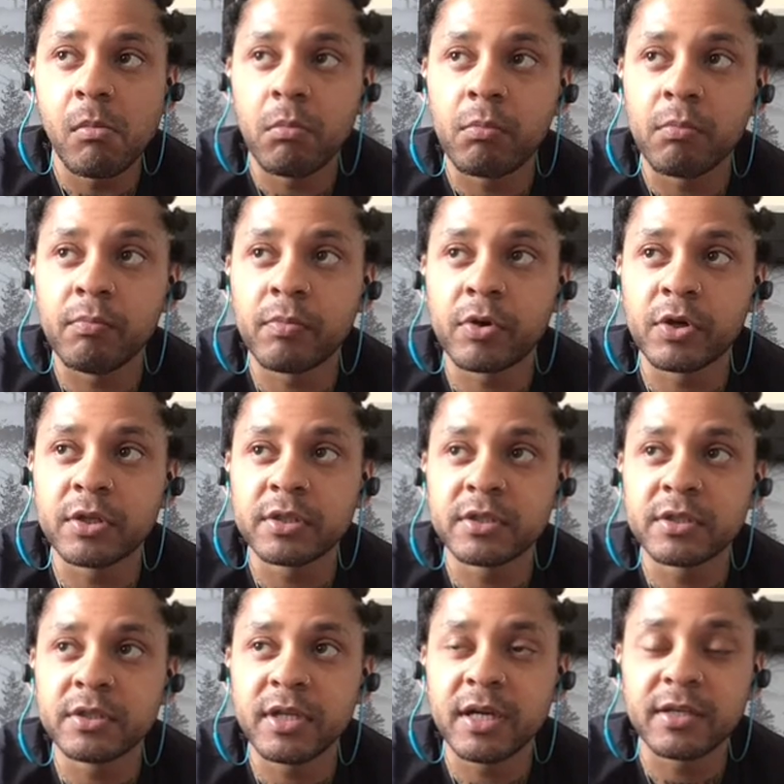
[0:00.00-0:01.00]
Because
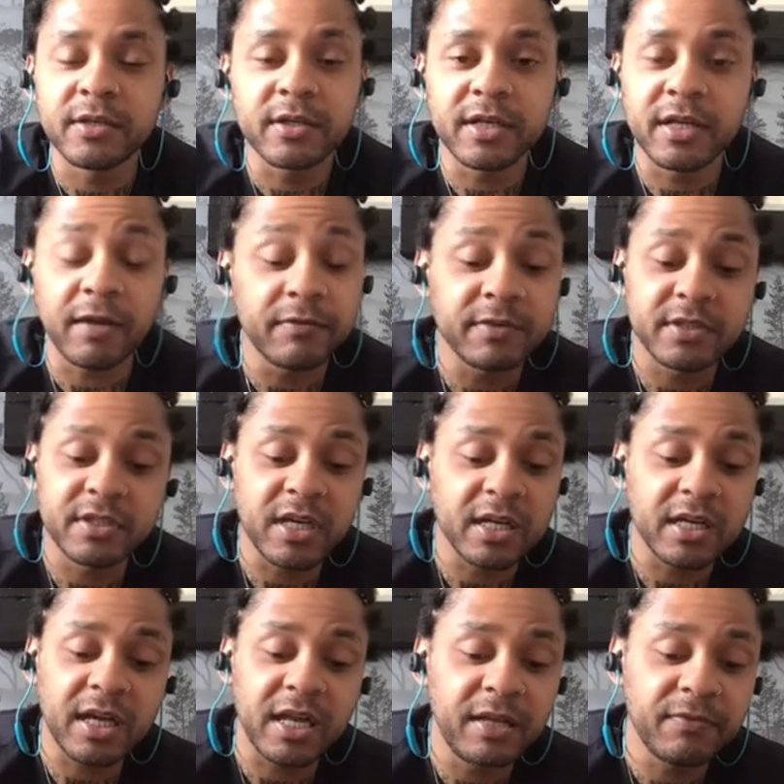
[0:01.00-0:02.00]
you can have exact
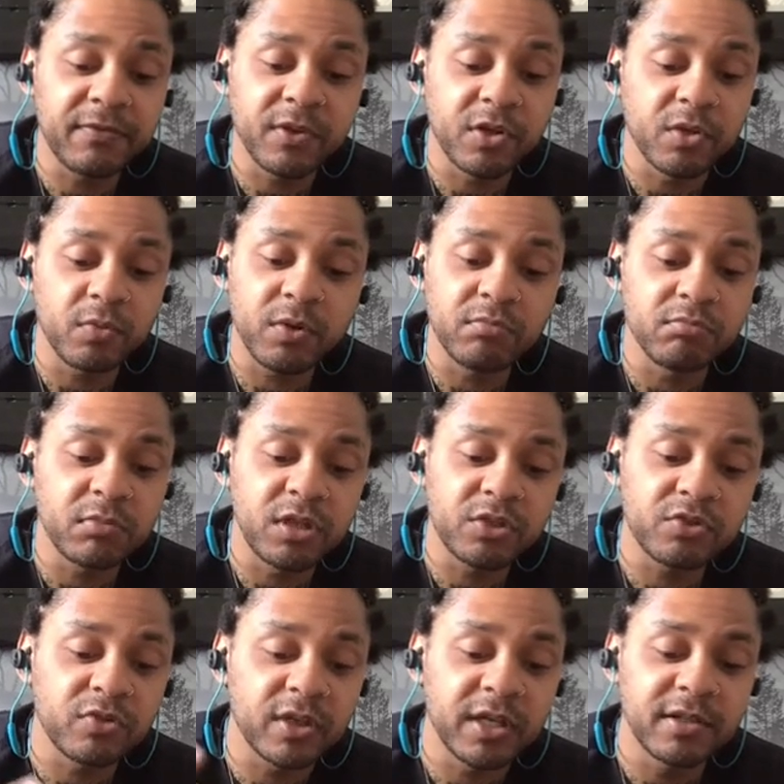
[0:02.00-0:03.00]
anything you want,
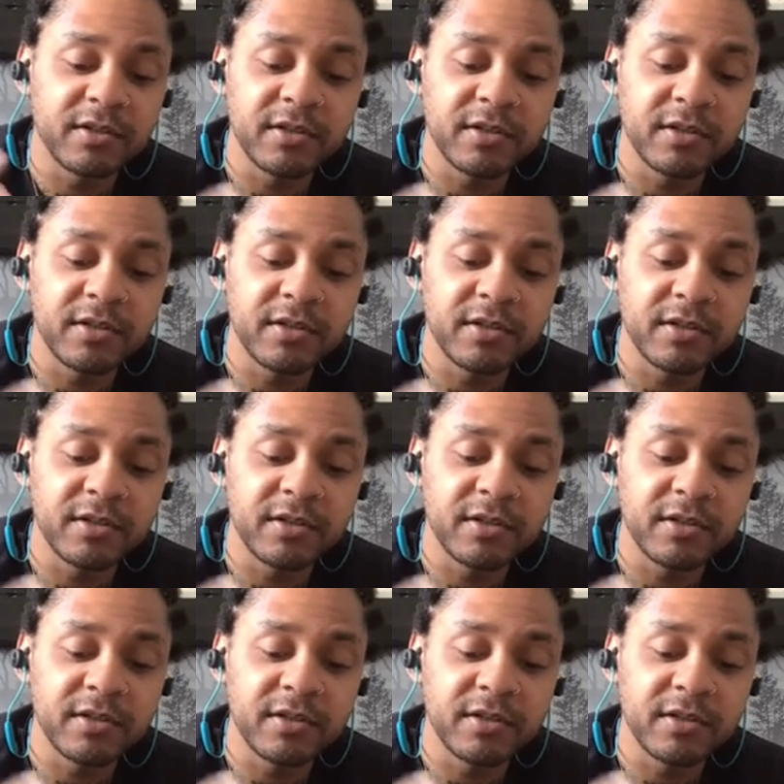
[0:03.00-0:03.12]
literally.